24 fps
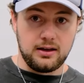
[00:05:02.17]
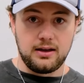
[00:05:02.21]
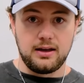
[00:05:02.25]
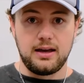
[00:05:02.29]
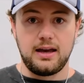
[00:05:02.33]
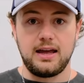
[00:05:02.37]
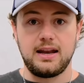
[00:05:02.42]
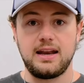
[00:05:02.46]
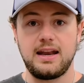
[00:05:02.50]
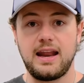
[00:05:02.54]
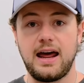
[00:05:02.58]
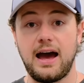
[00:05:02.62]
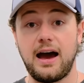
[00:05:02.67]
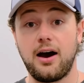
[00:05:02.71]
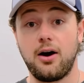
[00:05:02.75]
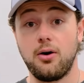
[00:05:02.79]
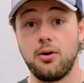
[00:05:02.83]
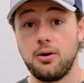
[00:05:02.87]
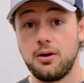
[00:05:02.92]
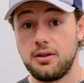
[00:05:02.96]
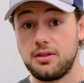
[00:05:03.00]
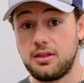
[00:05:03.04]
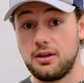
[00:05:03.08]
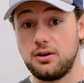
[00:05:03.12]
And
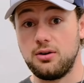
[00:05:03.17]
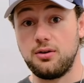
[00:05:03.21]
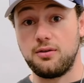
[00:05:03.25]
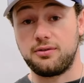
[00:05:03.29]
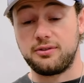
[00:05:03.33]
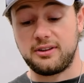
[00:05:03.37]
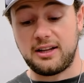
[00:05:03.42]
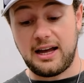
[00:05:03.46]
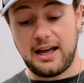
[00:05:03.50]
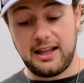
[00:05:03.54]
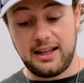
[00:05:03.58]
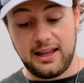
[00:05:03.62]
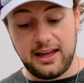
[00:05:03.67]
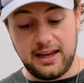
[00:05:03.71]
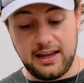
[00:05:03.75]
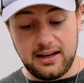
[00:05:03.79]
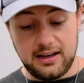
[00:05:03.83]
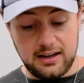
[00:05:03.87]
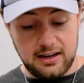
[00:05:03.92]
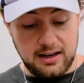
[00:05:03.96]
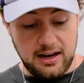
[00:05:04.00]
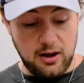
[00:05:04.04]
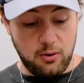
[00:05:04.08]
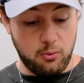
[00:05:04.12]
now the new FLYLITE.
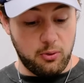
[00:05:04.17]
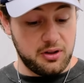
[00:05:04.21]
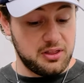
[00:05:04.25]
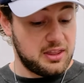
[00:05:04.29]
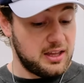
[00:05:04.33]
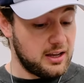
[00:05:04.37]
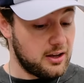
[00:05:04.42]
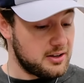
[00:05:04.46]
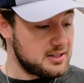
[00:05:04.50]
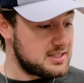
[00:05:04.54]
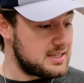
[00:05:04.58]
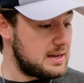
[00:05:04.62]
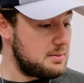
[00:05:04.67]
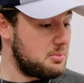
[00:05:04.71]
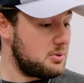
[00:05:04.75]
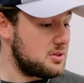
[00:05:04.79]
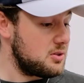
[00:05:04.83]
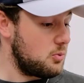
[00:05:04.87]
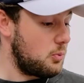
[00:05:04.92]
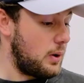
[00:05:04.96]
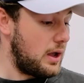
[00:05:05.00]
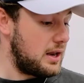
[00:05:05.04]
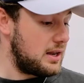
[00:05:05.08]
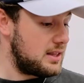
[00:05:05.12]
Now one thing I'll say about
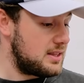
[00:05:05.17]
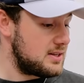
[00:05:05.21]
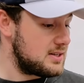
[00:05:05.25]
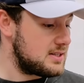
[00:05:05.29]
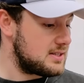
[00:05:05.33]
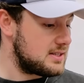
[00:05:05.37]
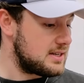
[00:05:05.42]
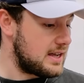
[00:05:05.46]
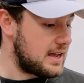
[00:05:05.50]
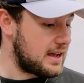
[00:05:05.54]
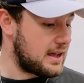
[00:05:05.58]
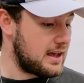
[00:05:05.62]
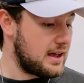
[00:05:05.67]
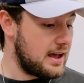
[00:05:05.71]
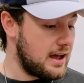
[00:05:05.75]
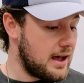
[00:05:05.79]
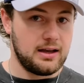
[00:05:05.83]
the weight of this stick,